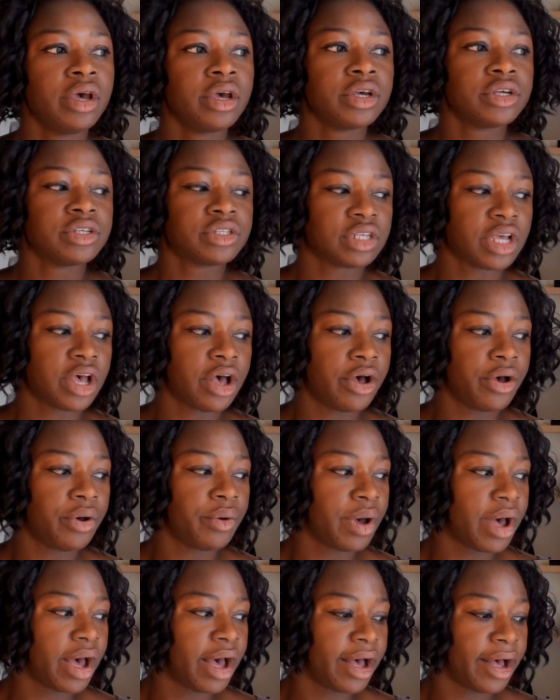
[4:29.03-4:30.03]

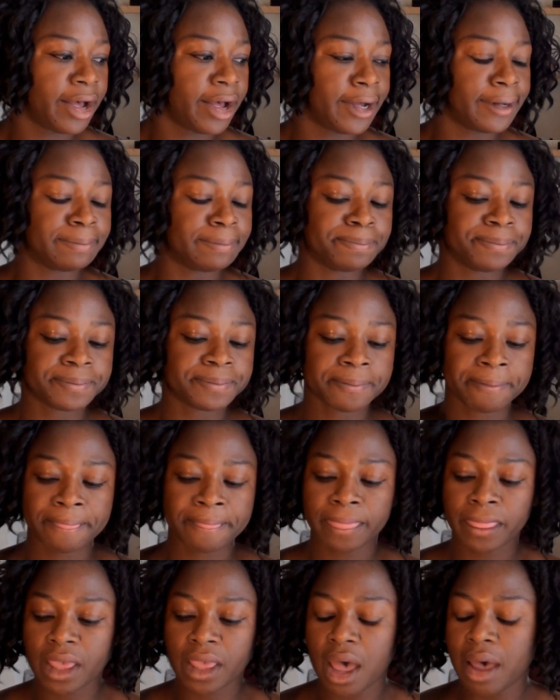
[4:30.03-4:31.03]
So
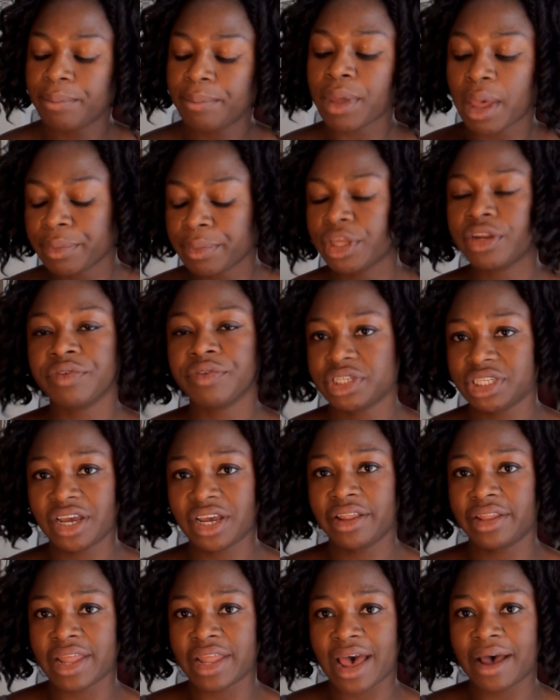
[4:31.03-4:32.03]
I'm going to
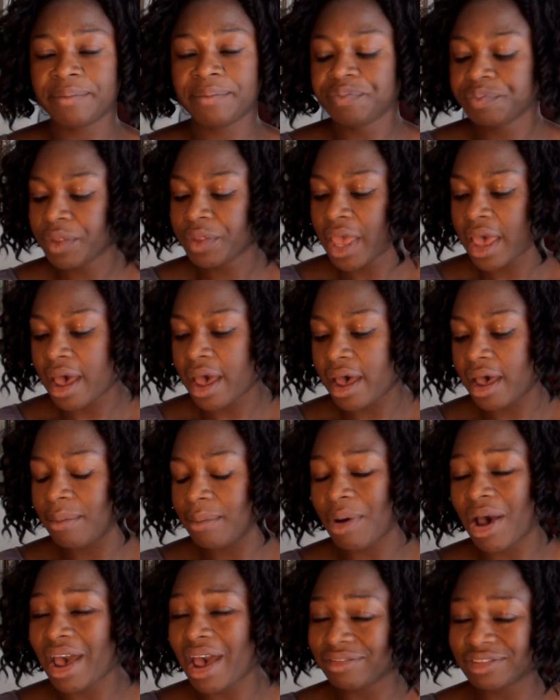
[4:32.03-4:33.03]
return that.
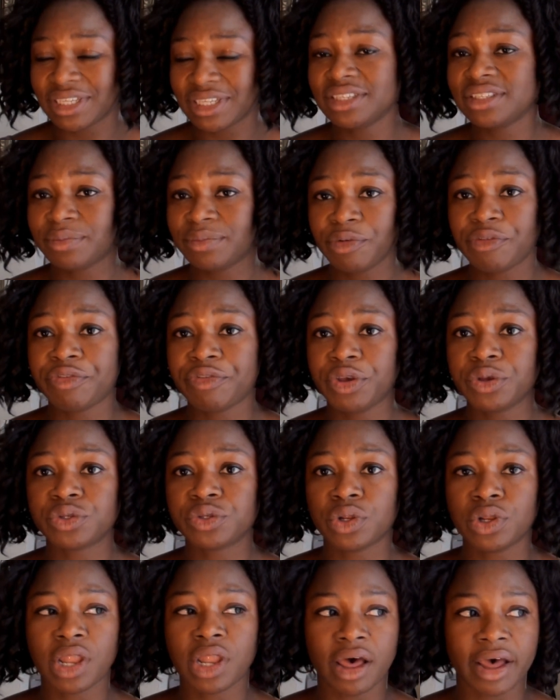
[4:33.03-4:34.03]
I have seen some reviews
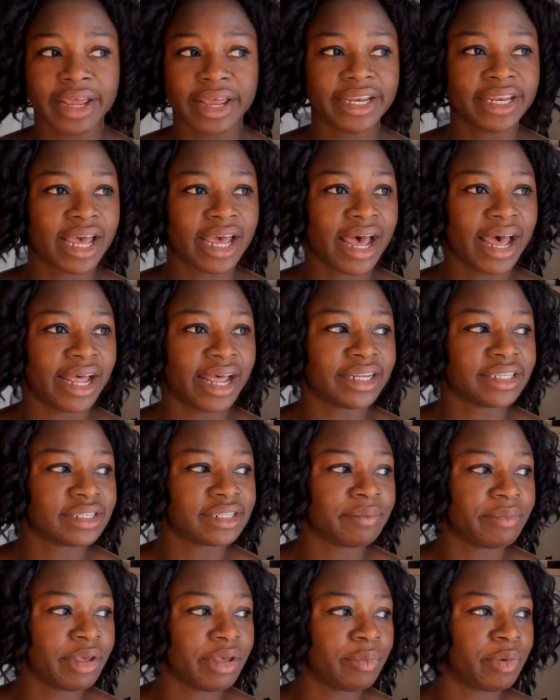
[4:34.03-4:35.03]
online, and
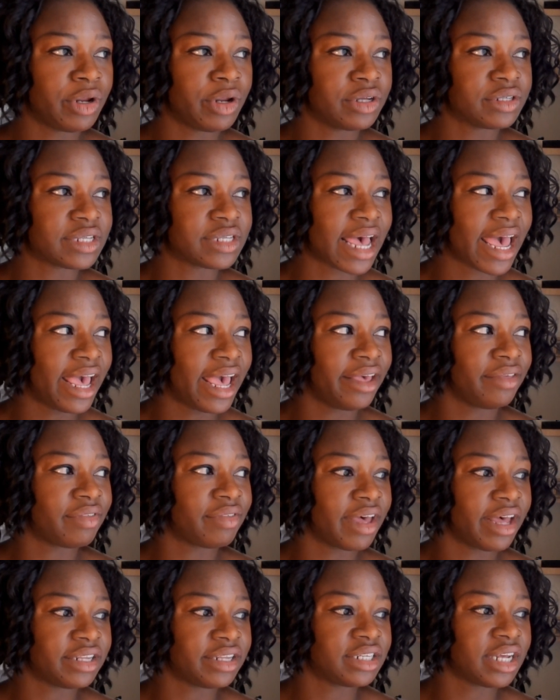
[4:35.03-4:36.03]
some people are saying
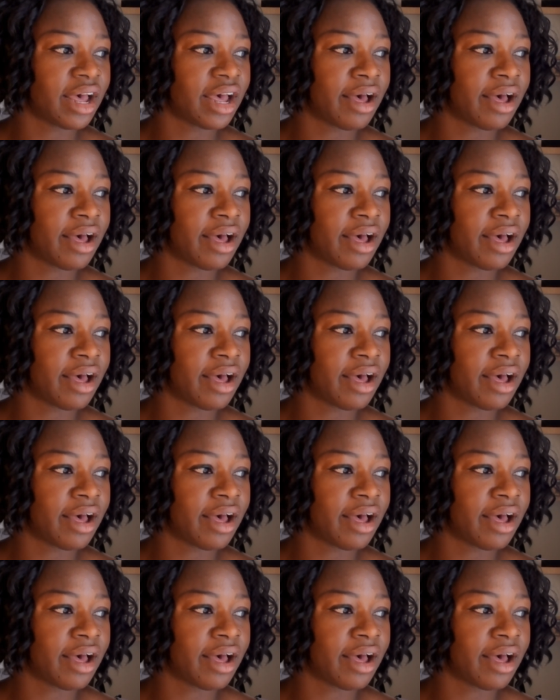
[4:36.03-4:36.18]
that